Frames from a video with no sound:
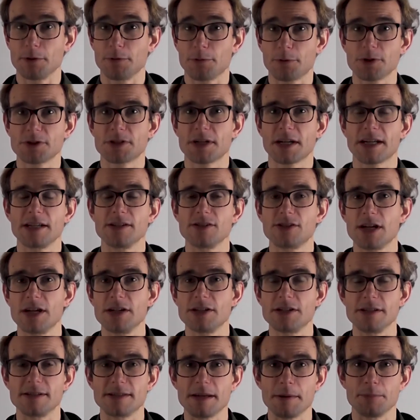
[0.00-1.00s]
Of course, I can
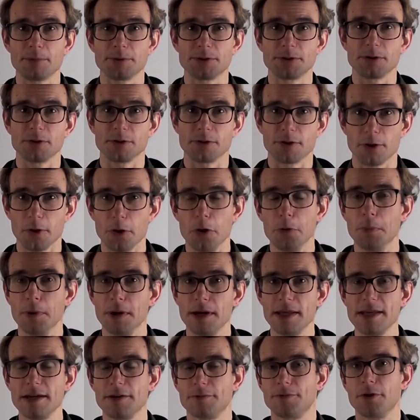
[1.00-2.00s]
change the temperature
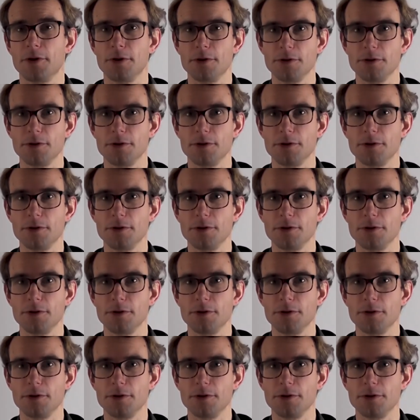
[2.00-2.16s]
globally of the